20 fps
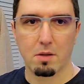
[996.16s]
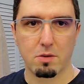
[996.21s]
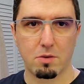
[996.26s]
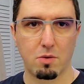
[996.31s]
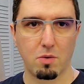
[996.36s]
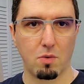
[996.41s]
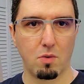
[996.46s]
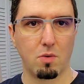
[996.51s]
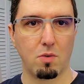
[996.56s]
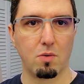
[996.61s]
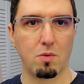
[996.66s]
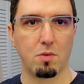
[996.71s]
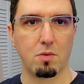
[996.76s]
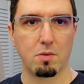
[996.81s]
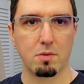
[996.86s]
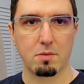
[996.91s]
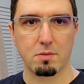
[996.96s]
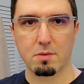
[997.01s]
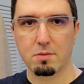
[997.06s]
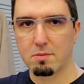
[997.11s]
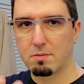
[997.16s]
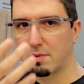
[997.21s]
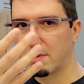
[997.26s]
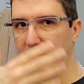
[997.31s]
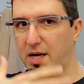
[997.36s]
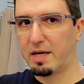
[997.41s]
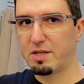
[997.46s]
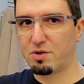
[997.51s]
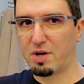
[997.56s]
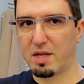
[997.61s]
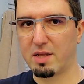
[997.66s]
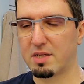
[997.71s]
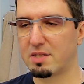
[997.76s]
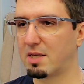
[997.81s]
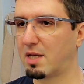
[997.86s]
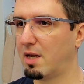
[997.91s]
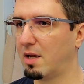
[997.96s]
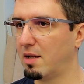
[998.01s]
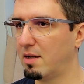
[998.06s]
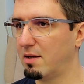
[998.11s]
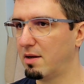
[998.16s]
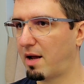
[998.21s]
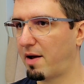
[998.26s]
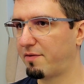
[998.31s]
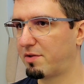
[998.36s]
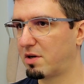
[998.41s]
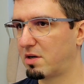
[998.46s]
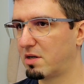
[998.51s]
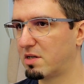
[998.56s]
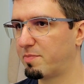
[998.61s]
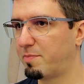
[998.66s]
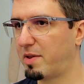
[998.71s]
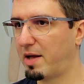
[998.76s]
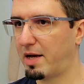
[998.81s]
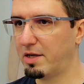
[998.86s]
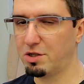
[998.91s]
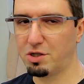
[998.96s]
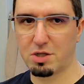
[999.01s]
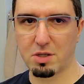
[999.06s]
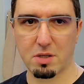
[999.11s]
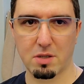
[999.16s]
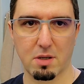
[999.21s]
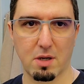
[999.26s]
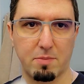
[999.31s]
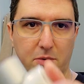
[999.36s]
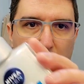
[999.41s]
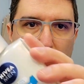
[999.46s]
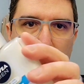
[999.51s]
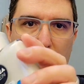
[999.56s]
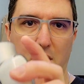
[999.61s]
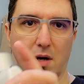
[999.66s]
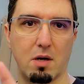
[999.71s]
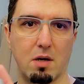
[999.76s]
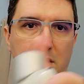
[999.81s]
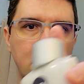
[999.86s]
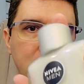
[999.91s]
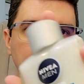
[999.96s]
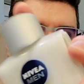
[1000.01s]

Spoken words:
To hydrate the skin after the splash, I'm gonna